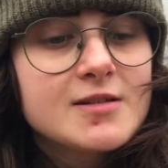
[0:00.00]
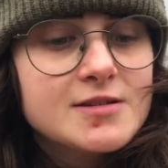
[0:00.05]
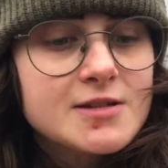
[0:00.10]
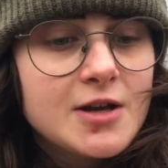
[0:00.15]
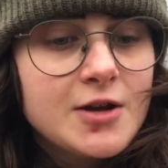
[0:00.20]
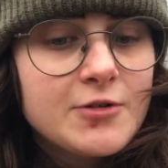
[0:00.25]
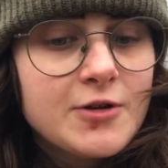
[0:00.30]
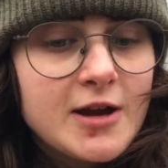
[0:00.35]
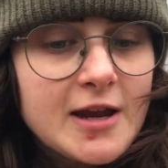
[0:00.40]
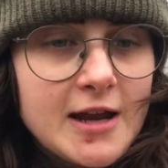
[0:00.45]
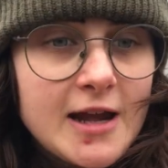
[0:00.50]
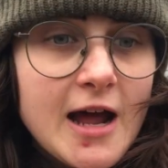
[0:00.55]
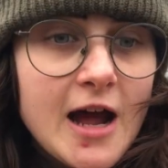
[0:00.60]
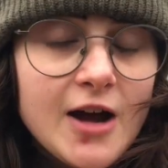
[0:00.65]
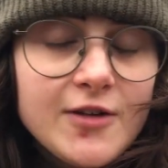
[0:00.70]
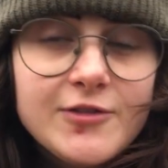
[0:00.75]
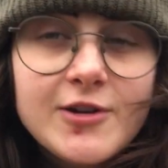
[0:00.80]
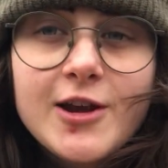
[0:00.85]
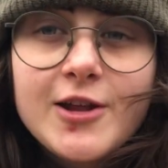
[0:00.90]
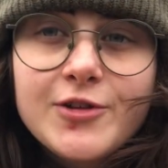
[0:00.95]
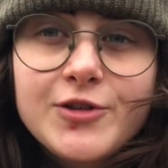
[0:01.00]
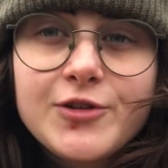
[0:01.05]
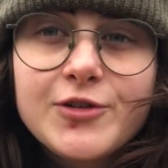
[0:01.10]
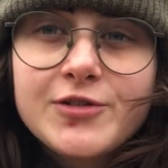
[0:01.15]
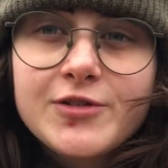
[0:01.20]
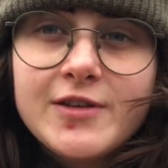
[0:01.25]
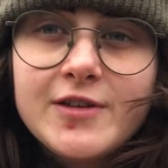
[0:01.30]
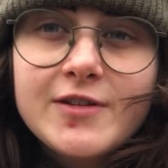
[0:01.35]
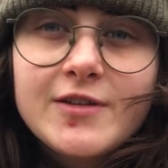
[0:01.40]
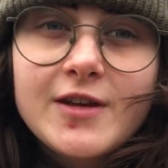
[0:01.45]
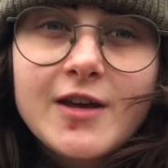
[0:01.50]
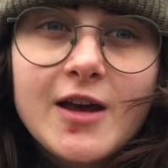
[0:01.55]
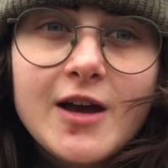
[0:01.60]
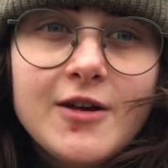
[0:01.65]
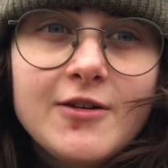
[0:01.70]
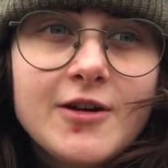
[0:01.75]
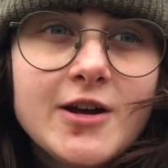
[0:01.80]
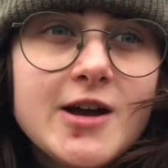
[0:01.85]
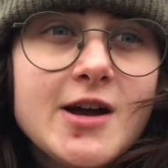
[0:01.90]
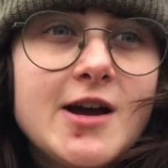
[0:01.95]
so I can have a little seating
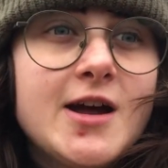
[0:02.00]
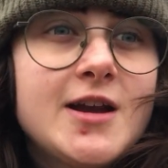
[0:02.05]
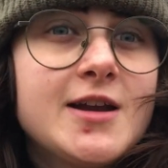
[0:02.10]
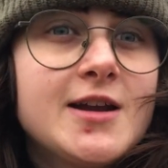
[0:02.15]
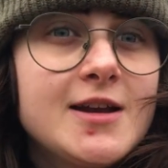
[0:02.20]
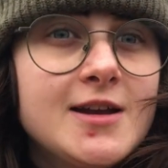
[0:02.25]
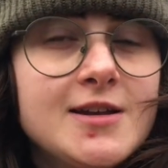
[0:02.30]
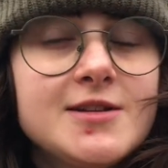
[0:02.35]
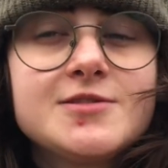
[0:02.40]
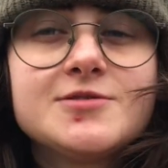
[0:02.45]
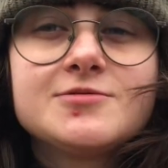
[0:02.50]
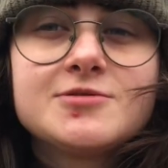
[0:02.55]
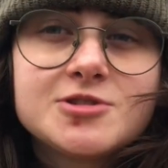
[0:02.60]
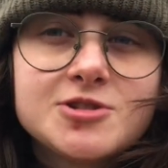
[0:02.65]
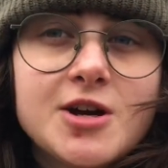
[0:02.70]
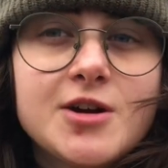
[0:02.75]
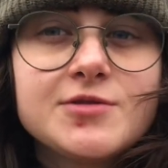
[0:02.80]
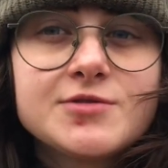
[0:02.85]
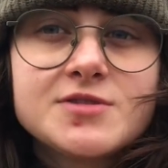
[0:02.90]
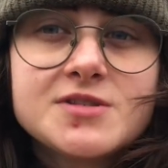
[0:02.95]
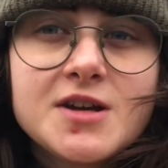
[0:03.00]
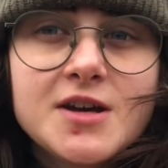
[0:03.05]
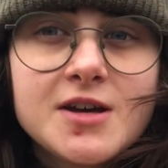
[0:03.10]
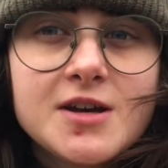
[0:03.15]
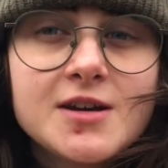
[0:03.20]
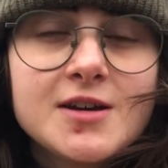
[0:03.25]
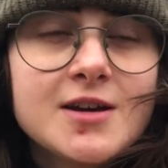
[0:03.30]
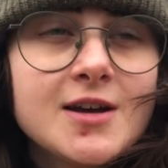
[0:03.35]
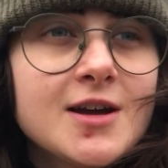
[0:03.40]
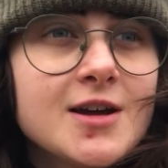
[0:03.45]
area and a little shelter